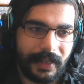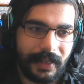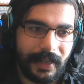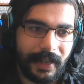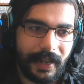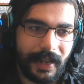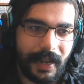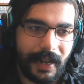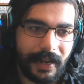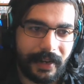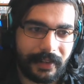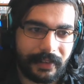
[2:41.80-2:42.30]

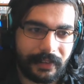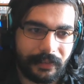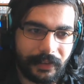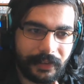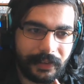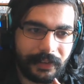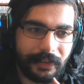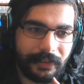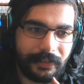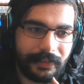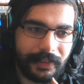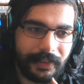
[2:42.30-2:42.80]
and as a
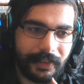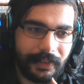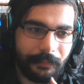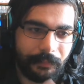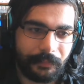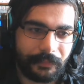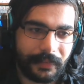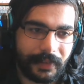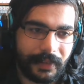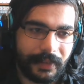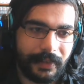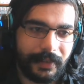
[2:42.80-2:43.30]
result,
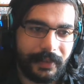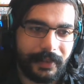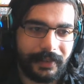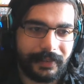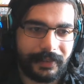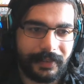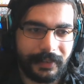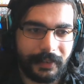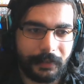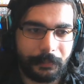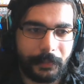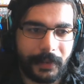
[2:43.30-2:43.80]
he's
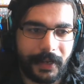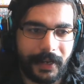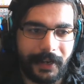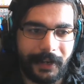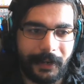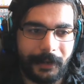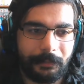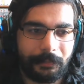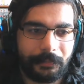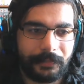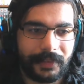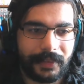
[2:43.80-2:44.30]
in
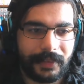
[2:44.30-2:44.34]
despair.